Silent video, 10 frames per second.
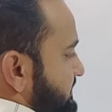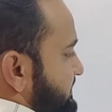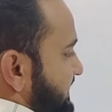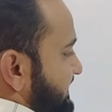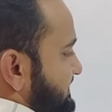
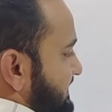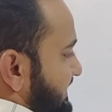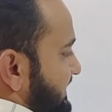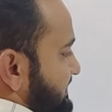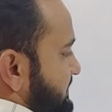j is
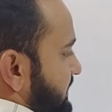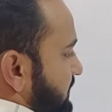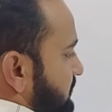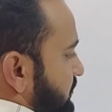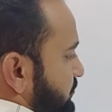less than
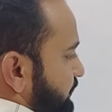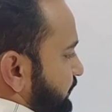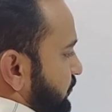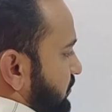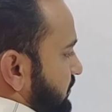equal to
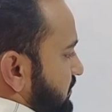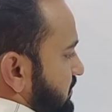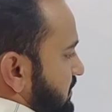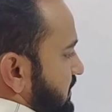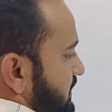4,
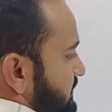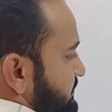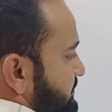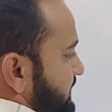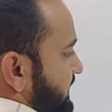
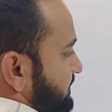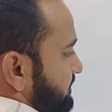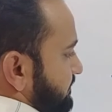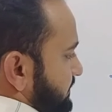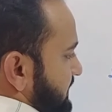j
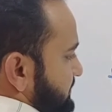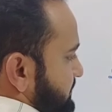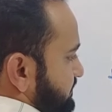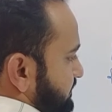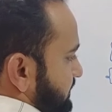
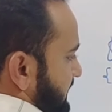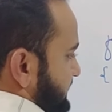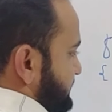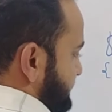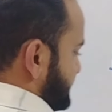plus
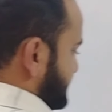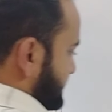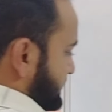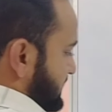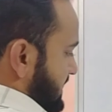plus,
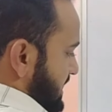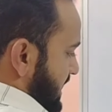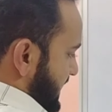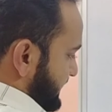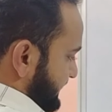
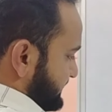and